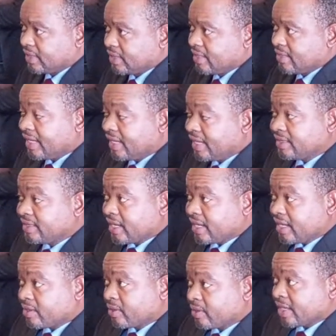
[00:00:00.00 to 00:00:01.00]
That
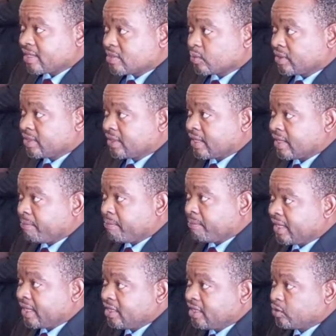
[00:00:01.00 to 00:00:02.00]
arrogance which they are
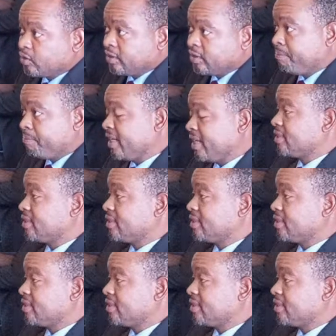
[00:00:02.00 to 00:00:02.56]
beginning to depict